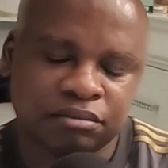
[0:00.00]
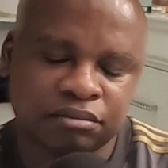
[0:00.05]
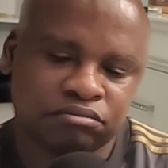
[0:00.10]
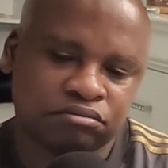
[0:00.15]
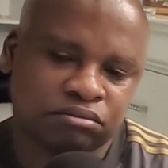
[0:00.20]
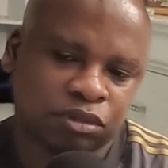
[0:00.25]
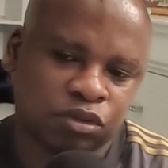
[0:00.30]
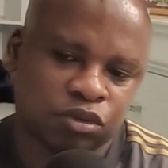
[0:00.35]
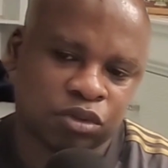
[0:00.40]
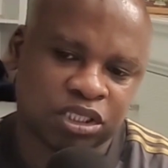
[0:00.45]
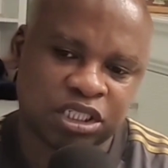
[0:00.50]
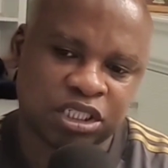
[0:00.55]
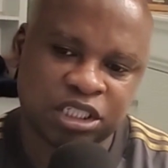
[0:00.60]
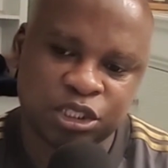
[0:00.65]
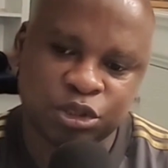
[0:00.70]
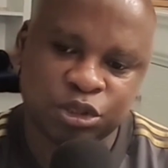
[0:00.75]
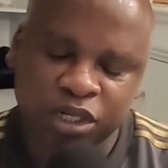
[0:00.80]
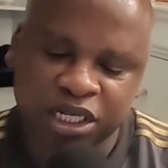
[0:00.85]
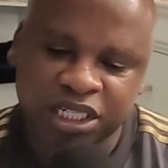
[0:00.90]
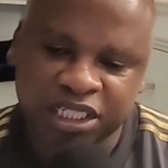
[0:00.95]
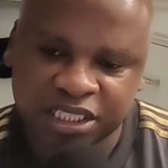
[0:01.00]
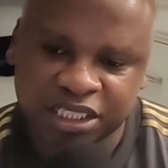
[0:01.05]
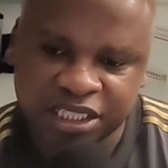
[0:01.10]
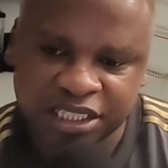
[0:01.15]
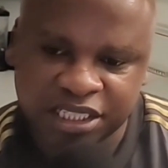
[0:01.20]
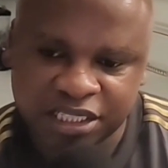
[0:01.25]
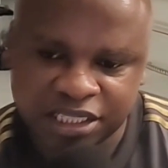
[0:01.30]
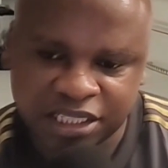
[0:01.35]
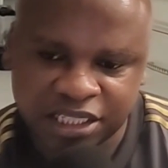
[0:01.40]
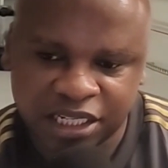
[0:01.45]
was it in
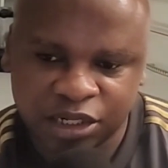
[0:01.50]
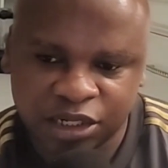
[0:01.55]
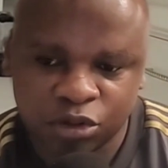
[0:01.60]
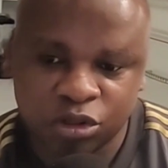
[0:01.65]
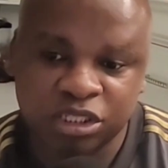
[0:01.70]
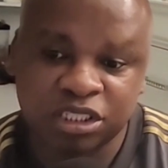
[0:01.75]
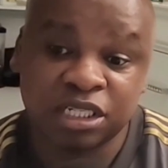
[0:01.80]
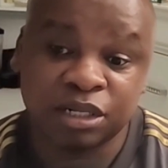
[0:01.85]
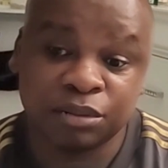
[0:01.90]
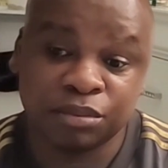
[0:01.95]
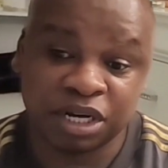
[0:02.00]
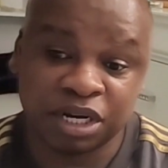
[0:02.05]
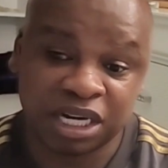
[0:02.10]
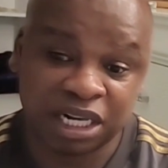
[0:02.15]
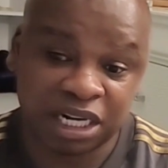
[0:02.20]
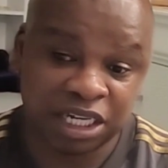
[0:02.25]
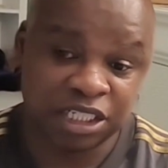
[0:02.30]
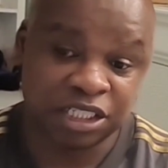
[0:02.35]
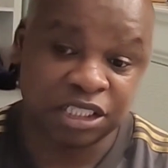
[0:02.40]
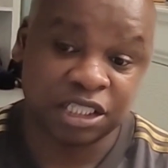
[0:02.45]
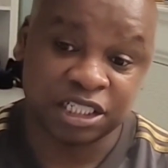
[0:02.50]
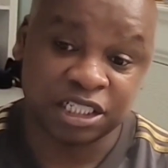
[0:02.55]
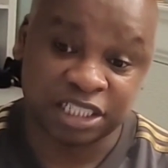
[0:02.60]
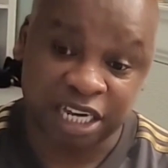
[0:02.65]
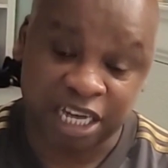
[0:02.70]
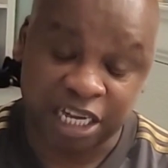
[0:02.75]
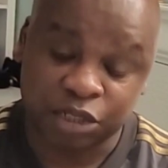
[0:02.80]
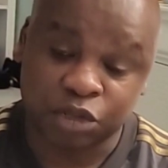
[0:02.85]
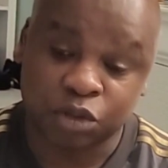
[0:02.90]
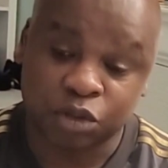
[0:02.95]
2016, Lloyd Chitembo clinched the
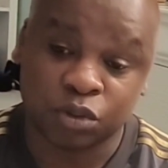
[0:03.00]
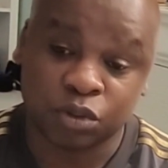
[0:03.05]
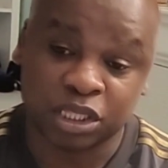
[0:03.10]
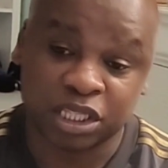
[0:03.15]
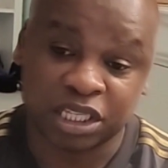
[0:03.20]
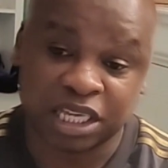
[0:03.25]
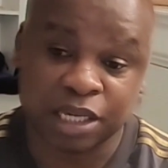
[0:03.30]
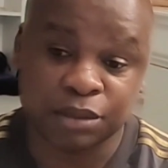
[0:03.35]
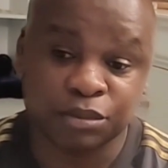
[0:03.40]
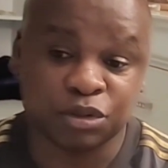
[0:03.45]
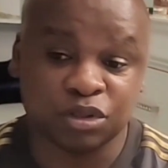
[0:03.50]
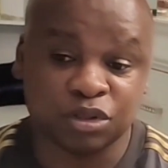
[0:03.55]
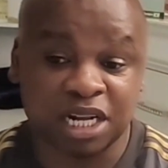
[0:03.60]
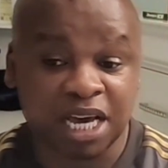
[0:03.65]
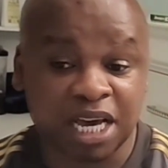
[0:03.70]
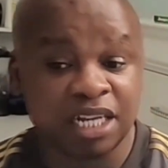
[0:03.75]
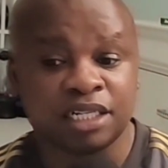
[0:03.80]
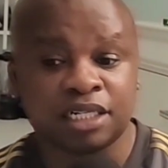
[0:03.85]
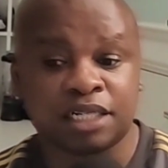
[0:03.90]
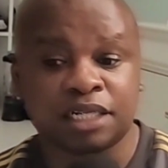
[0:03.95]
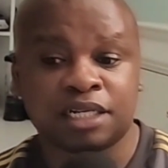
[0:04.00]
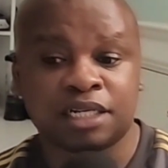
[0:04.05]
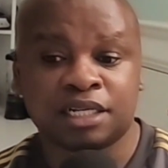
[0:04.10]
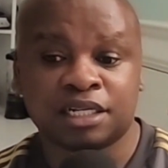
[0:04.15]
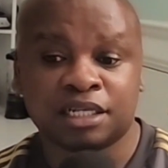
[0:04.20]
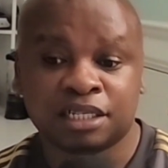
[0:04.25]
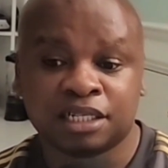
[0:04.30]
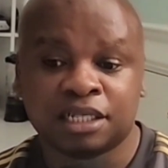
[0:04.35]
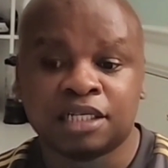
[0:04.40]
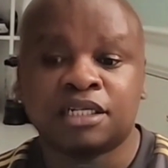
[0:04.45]
title with Caps United?
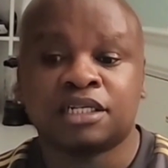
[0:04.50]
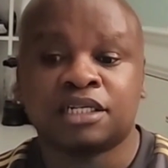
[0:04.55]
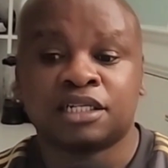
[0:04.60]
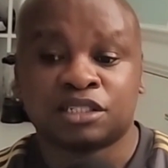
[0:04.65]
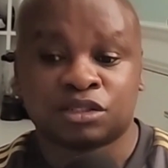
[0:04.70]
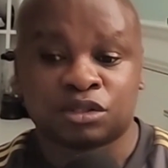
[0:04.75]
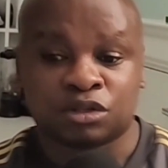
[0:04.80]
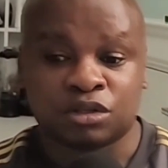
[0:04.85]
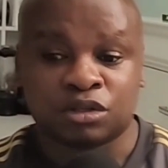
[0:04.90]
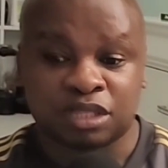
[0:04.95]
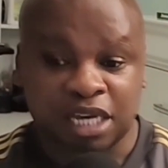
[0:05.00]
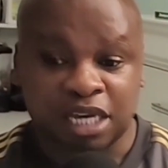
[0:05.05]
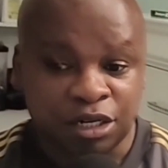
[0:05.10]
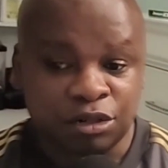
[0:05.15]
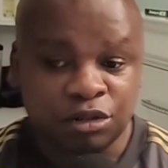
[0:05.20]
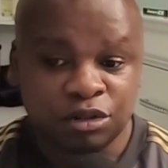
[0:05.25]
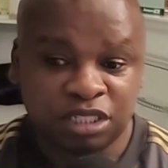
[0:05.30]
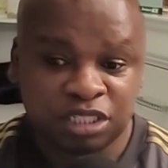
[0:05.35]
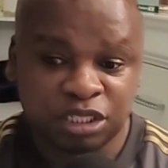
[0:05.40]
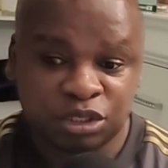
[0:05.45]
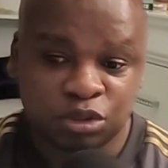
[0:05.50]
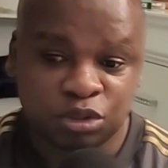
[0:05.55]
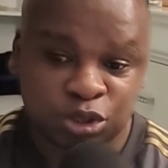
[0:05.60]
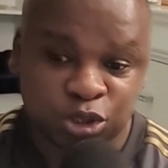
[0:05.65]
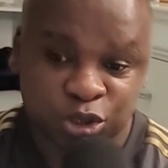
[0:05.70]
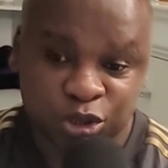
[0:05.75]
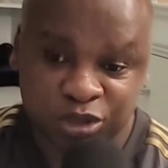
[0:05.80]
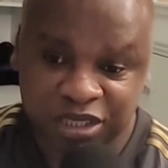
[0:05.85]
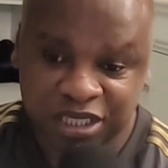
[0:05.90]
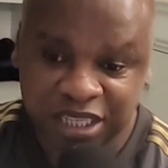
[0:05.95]
So that on its own
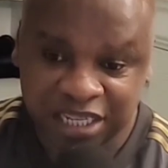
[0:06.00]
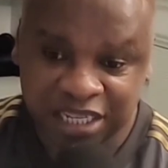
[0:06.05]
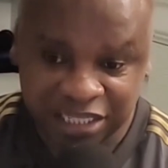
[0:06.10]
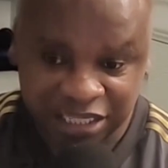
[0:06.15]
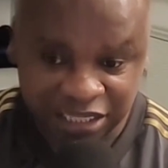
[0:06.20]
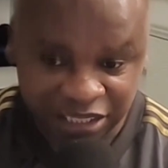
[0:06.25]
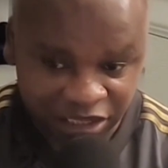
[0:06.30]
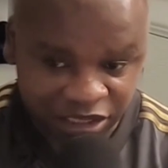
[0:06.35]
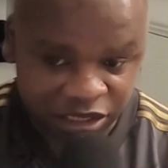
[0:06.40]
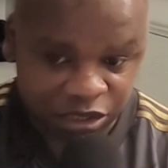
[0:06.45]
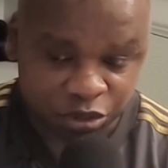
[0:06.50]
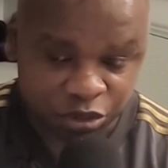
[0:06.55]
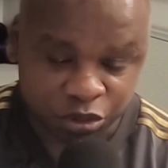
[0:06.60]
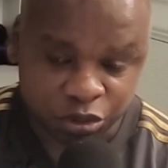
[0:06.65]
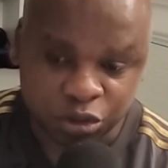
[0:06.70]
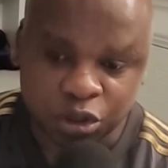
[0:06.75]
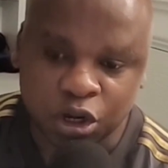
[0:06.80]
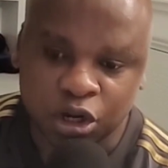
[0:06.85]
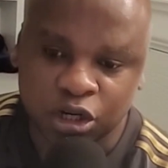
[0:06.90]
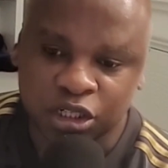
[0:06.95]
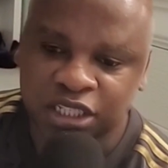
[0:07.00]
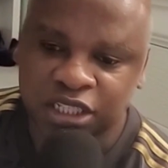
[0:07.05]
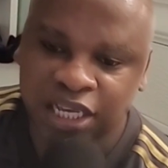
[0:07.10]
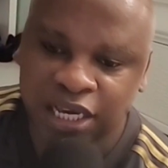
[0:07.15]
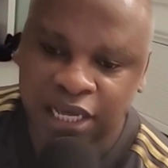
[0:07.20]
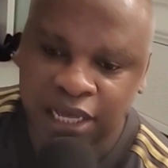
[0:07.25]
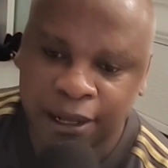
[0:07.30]
shows that he is a good coach.